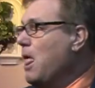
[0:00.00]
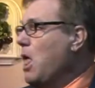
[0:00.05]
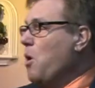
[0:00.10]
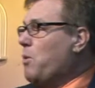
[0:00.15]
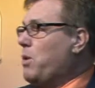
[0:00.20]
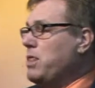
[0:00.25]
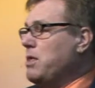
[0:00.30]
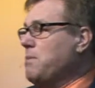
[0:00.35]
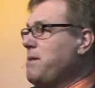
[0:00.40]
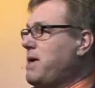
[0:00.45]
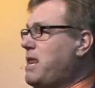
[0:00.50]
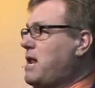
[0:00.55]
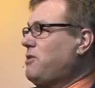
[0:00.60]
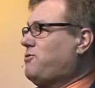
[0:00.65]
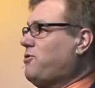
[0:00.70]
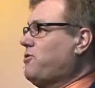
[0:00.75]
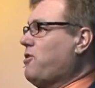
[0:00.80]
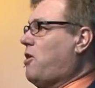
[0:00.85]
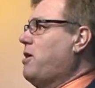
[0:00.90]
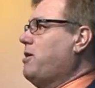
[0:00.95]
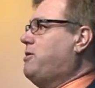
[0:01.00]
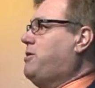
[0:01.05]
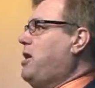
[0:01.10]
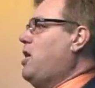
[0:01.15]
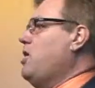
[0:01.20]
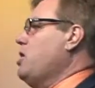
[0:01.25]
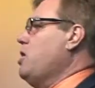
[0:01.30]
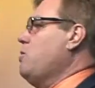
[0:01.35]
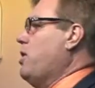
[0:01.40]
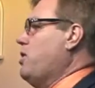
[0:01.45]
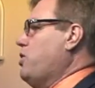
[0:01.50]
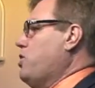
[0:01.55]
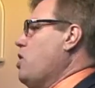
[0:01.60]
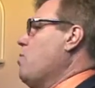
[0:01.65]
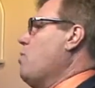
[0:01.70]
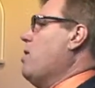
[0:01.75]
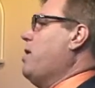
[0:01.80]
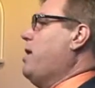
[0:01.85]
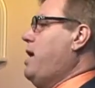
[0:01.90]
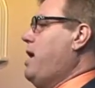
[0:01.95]
When the ministers only tell you what you
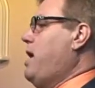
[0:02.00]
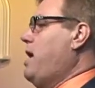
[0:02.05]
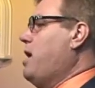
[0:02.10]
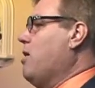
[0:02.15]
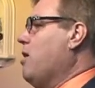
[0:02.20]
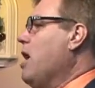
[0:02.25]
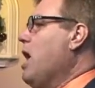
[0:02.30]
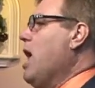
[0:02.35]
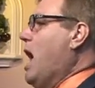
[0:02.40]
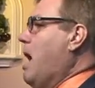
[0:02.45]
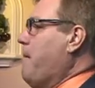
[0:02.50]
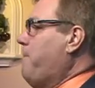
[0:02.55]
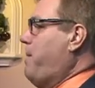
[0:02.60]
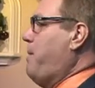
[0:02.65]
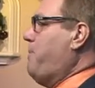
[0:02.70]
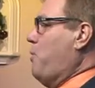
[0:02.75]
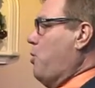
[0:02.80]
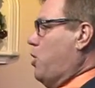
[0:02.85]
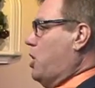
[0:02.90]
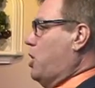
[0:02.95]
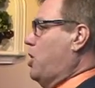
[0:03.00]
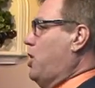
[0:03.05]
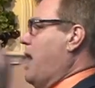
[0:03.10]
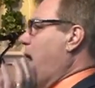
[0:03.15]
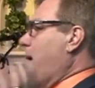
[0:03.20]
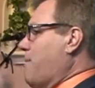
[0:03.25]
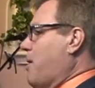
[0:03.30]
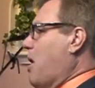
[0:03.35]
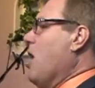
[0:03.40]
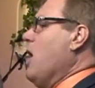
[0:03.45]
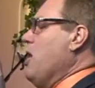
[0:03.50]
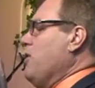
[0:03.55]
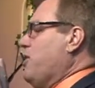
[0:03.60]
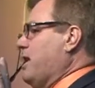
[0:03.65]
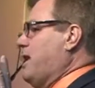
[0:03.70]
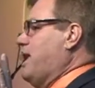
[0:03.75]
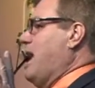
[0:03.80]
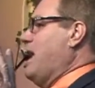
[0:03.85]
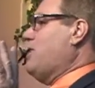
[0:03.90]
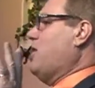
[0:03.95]
want to hear, and people clamor to
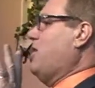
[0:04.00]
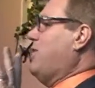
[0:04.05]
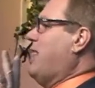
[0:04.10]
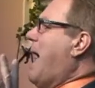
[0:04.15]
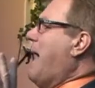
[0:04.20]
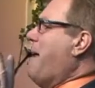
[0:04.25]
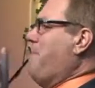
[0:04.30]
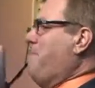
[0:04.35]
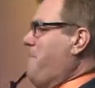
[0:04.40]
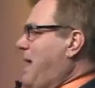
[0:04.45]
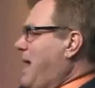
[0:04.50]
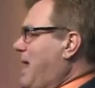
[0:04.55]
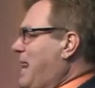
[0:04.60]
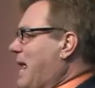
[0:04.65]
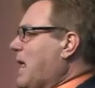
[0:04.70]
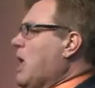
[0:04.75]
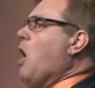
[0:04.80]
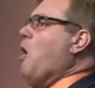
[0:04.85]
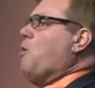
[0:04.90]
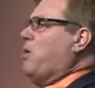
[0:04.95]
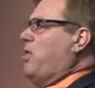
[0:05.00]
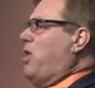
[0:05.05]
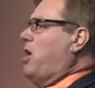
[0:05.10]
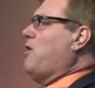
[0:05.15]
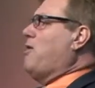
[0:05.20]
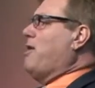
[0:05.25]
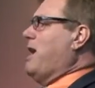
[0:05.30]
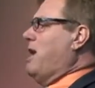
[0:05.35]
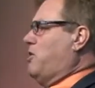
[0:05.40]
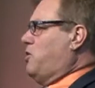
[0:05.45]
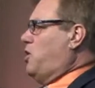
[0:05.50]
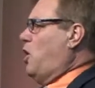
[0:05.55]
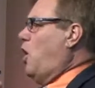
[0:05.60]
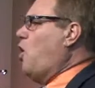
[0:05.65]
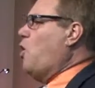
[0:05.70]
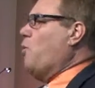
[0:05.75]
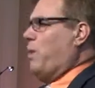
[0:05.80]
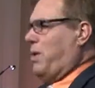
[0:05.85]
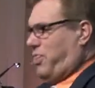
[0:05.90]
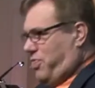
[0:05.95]
get to that meeting where they're going to get
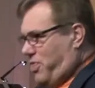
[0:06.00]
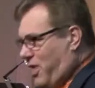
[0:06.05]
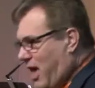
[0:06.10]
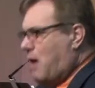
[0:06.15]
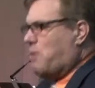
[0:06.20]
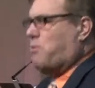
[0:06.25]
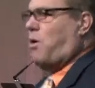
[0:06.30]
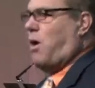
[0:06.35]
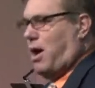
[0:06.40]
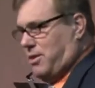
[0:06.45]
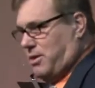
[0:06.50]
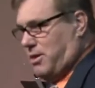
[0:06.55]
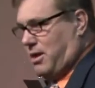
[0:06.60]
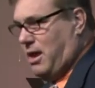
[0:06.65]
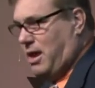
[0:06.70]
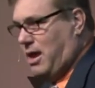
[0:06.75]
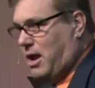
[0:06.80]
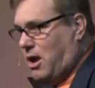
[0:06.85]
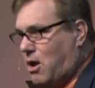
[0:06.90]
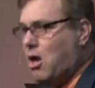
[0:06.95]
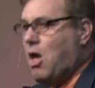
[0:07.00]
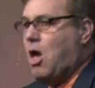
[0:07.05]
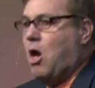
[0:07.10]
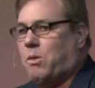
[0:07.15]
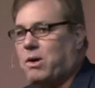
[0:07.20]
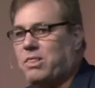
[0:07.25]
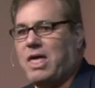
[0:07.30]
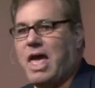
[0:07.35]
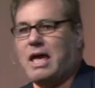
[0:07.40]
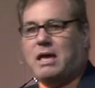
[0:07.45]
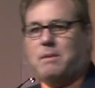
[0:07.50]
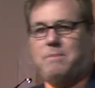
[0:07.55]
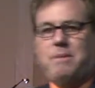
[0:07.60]
told what they want to hear, when they can